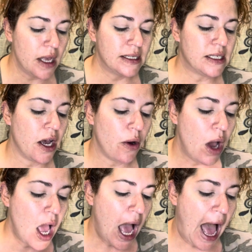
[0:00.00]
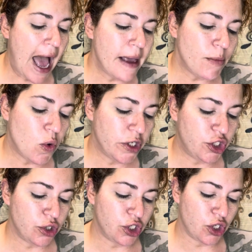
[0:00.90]
So I'm going
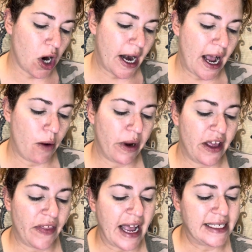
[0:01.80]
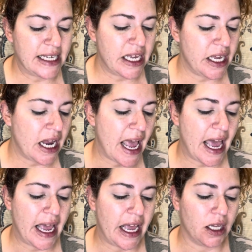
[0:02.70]
to start out with, I did
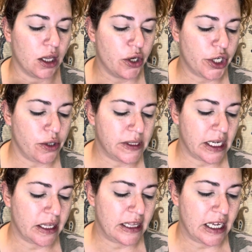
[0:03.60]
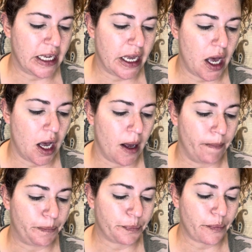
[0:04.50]
a look using the,
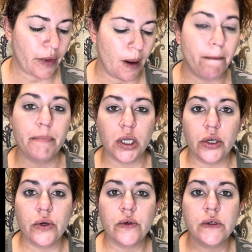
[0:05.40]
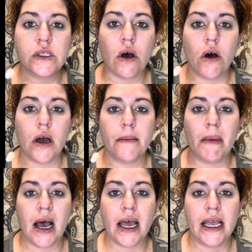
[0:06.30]
um, blues on
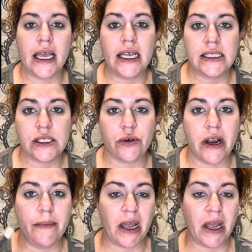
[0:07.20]
my Instagram.